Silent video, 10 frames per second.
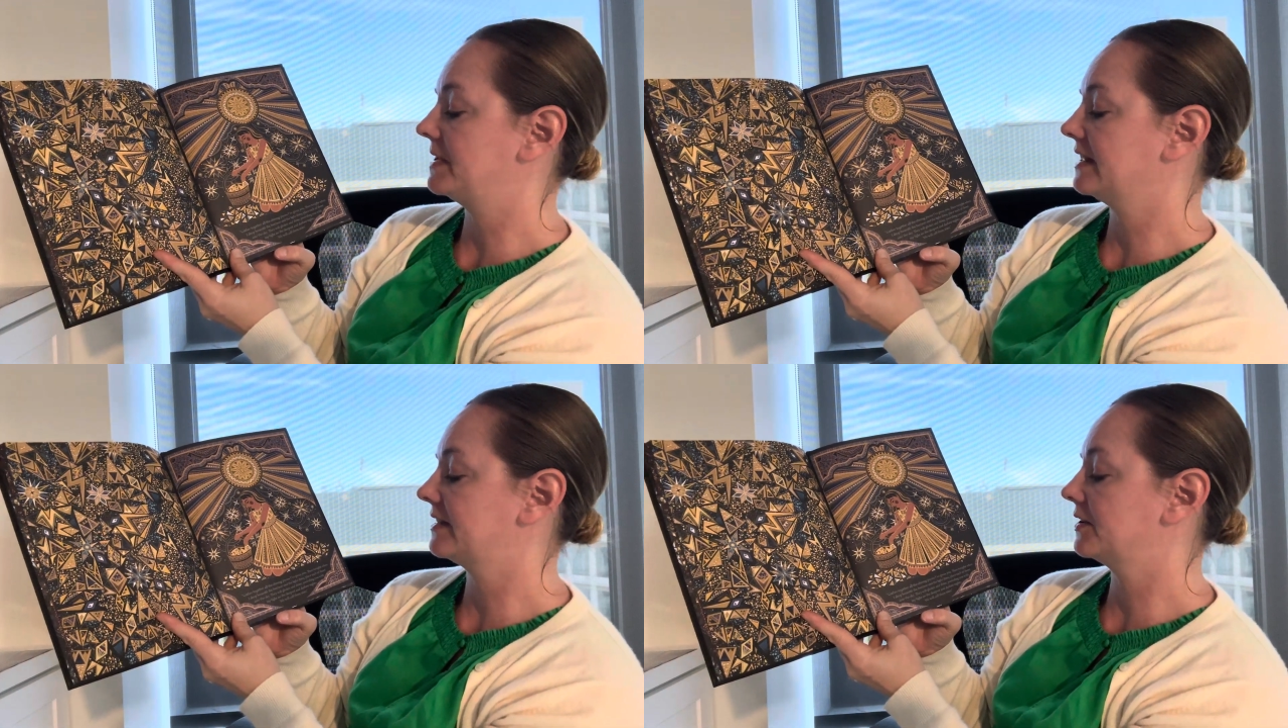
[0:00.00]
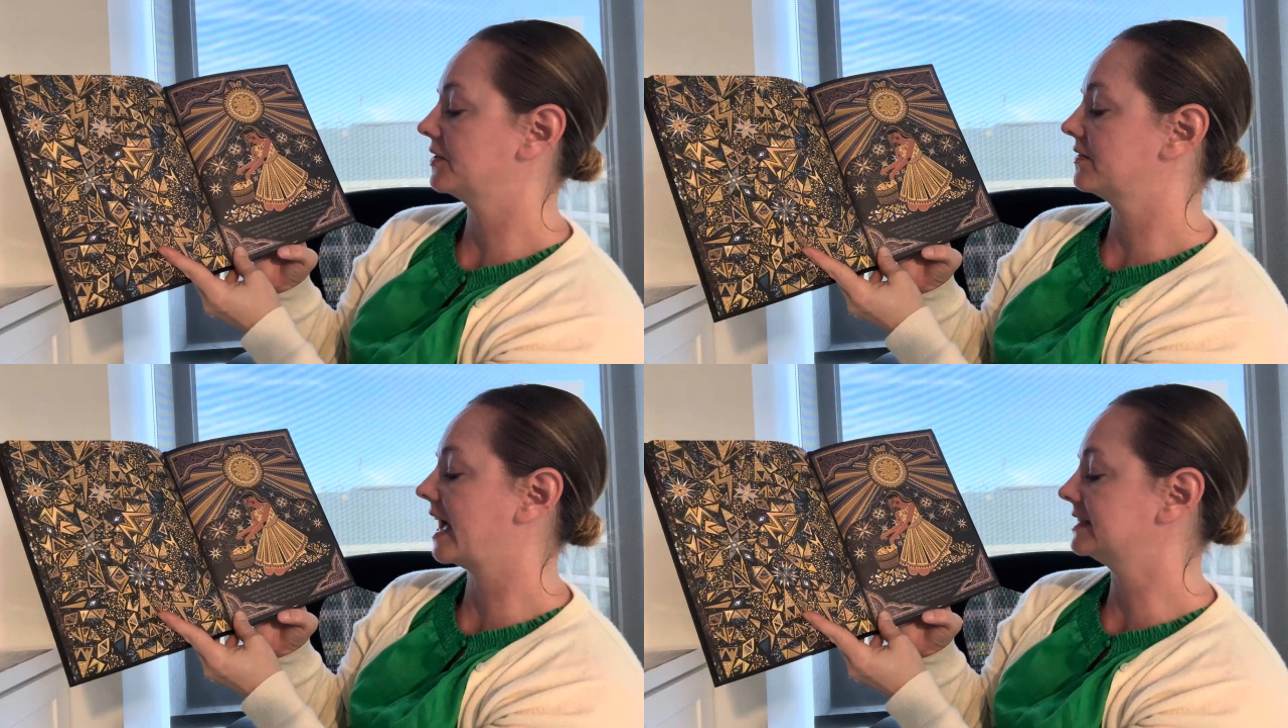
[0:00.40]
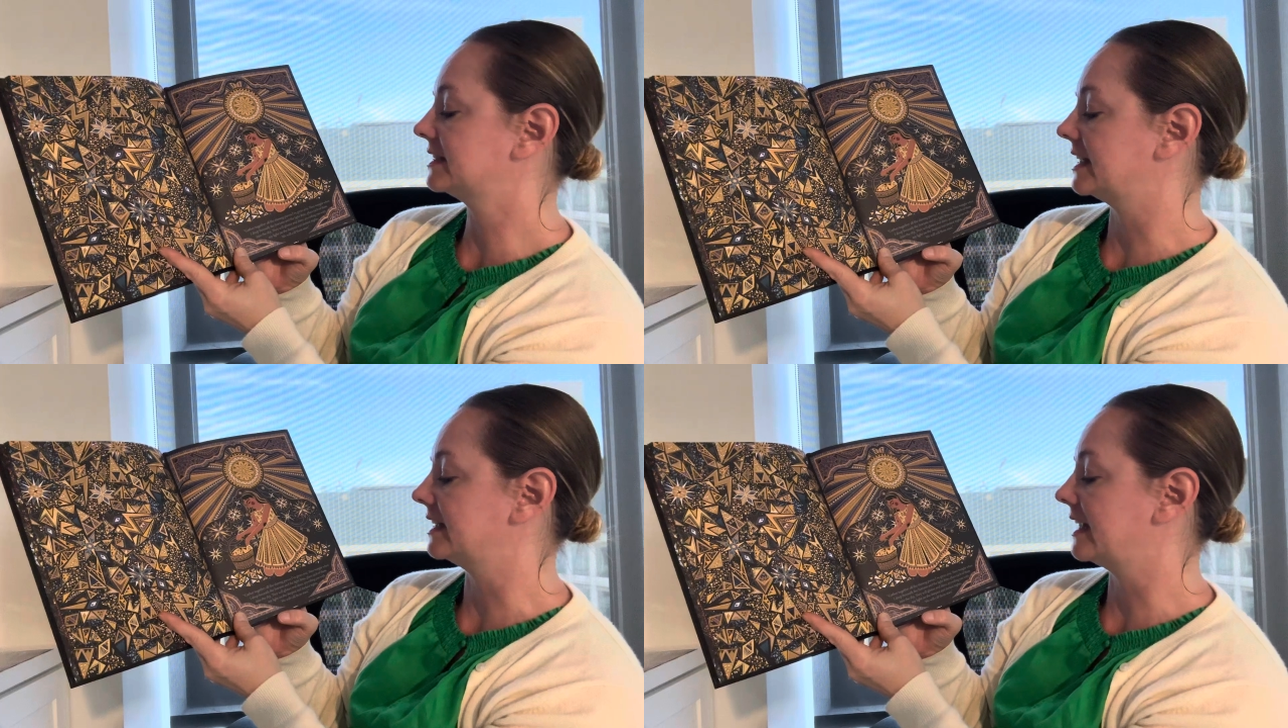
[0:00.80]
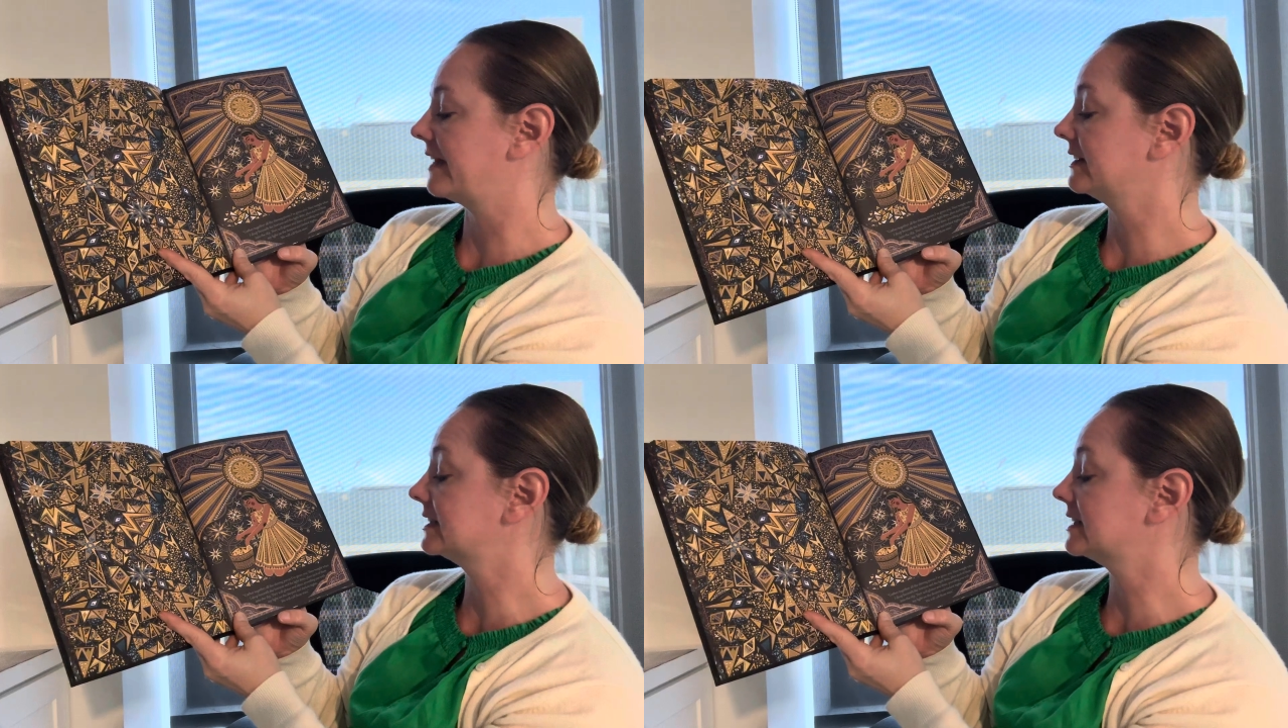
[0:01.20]
beneath the horizon
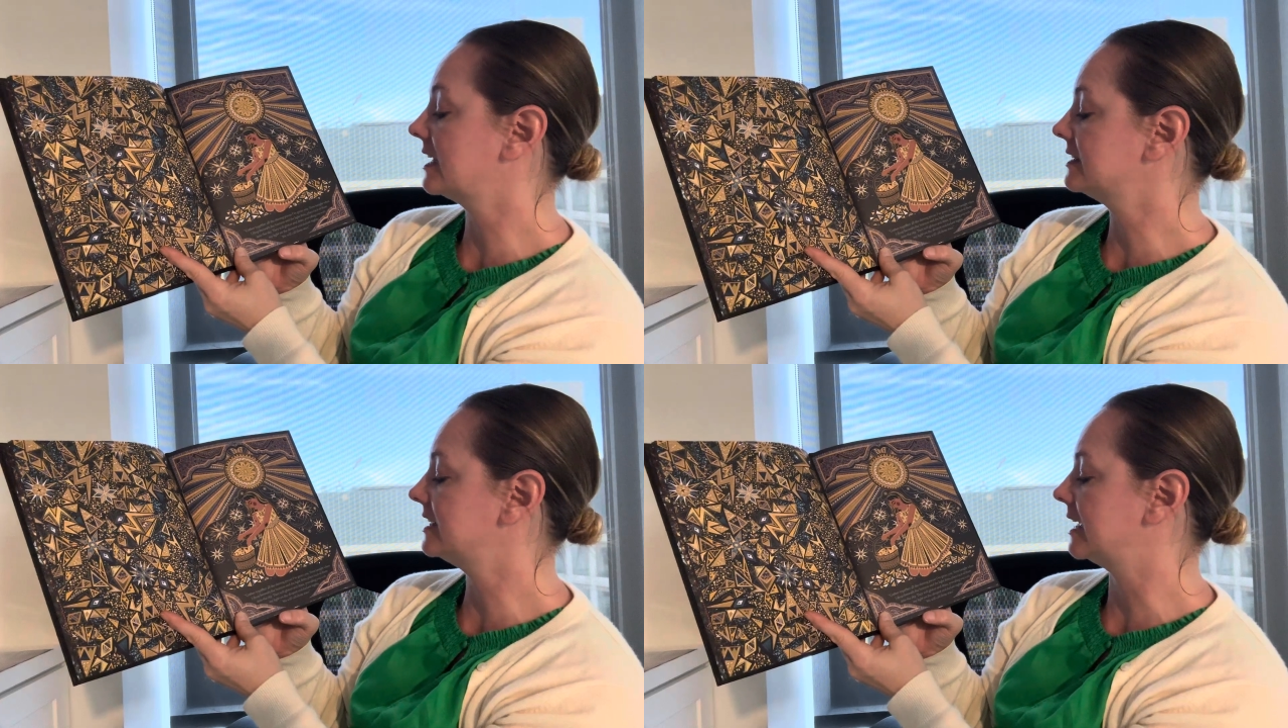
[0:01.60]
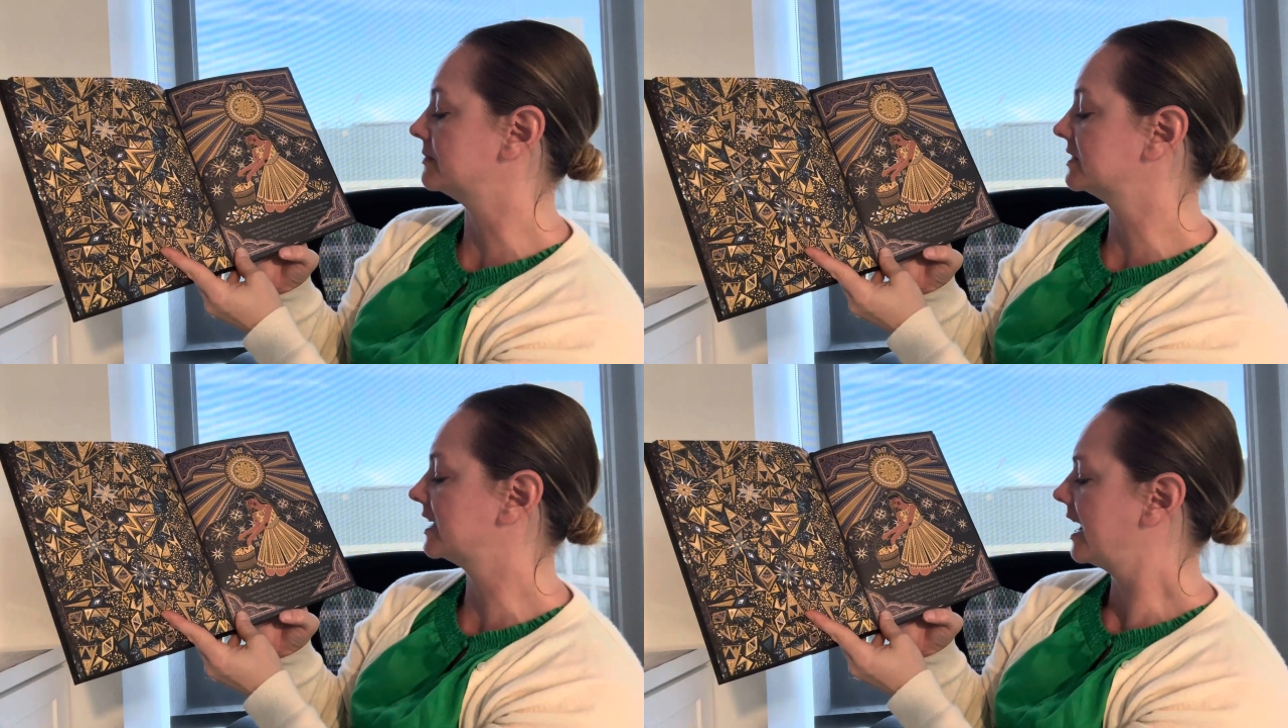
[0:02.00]
and the sun dims,